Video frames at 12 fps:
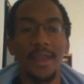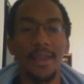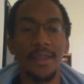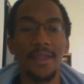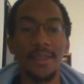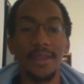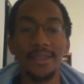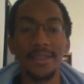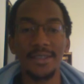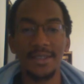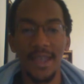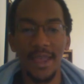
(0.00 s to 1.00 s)

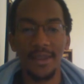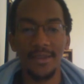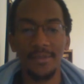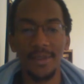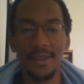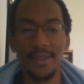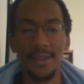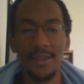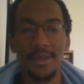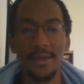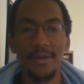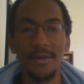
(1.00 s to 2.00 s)
This had to be
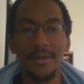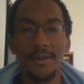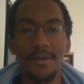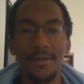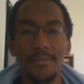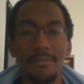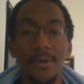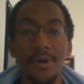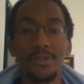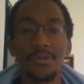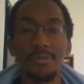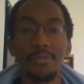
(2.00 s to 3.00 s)
the
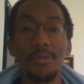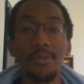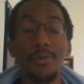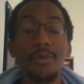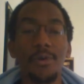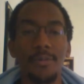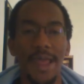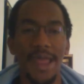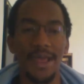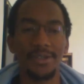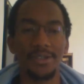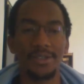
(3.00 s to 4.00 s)
most brutal
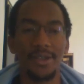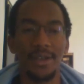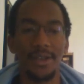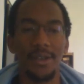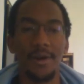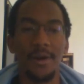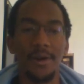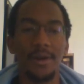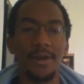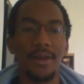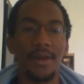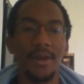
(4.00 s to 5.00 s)
match on the card.
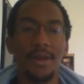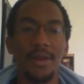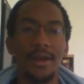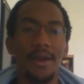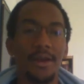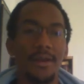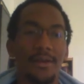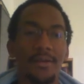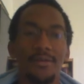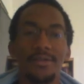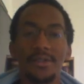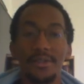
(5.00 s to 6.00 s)

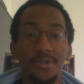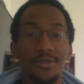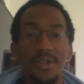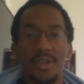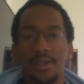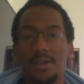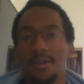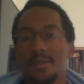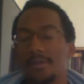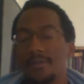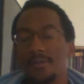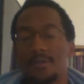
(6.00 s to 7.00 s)
Suzuki,
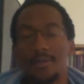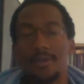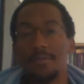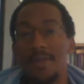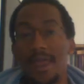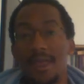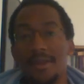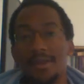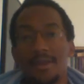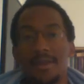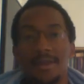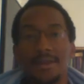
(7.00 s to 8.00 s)
man,
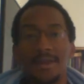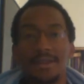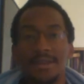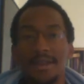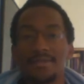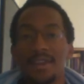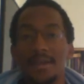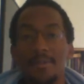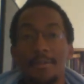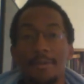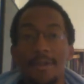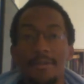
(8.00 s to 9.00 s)
as I've said in my
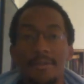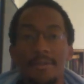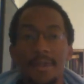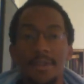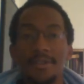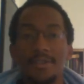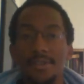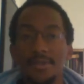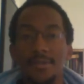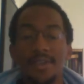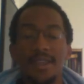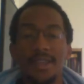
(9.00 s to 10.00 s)
previous video,
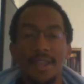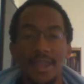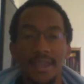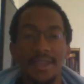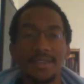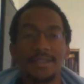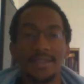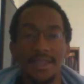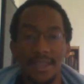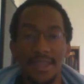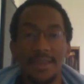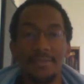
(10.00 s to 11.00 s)
Suzuki is
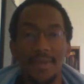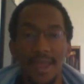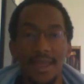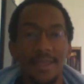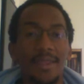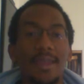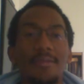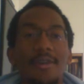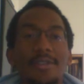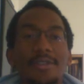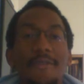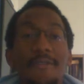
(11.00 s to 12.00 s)
the man, the
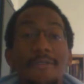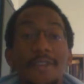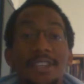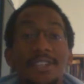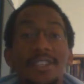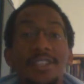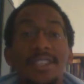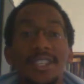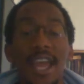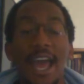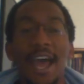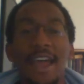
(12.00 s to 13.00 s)
most vicious
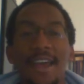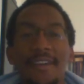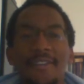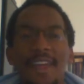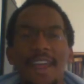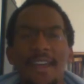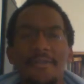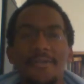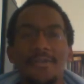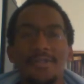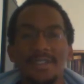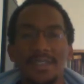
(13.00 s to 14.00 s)
guy I've
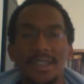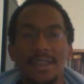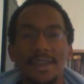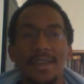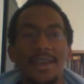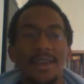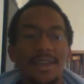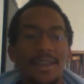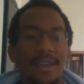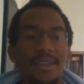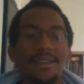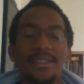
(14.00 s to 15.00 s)
ever seen.
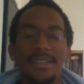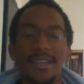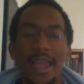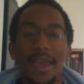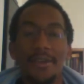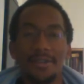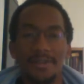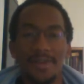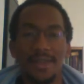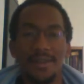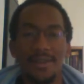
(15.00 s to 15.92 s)
He scares me.